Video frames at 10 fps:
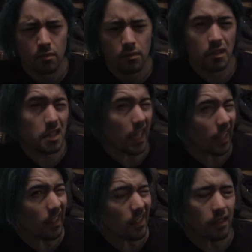
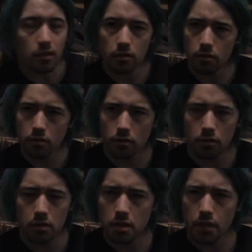second
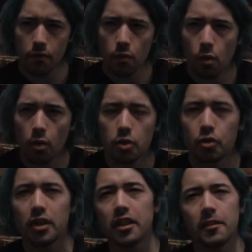Civil War
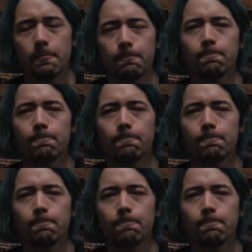trailer.